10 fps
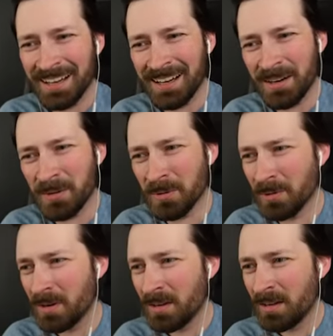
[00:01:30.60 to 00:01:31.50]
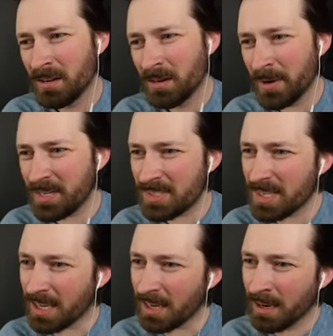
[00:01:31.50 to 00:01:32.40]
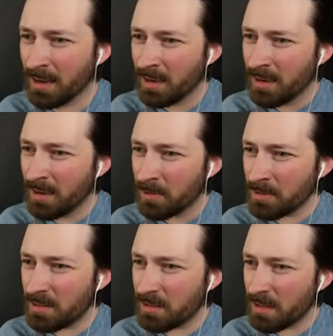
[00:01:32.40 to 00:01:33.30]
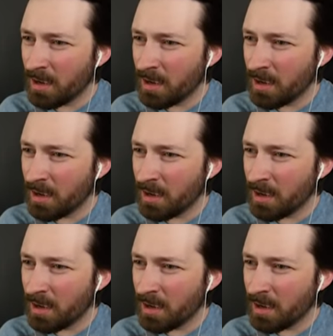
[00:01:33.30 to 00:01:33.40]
Oh, wait a second. What the?